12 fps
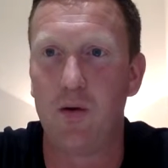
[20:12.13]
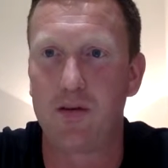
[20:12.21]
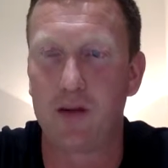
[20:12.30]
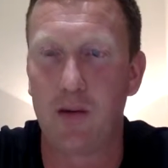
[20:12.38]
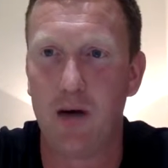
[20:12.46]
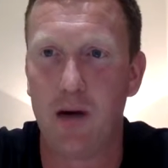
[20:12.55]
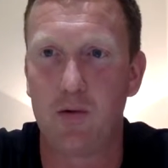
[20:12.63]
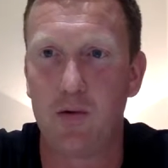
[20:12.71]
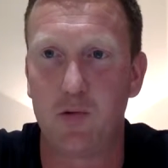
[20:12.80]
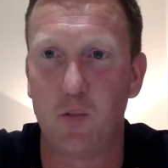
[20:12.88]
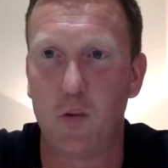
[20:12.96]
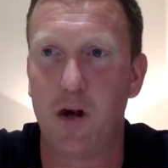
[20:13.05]
It's coming up to
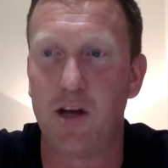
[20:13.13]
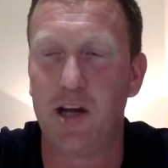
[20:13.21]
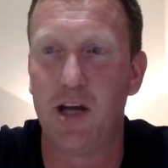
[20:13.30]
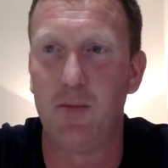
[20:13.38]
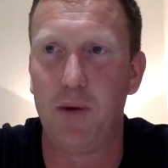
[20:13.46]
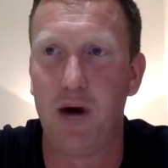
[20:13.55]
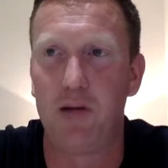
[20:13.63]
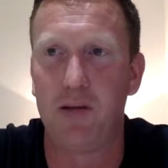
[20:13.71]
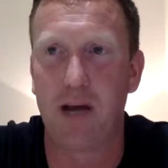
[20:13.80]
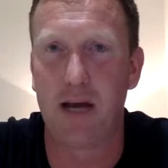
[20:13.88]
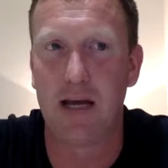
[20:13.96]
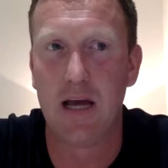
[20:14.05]
its 1 year
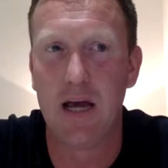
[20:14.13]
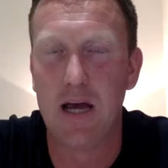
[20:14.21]
birthday.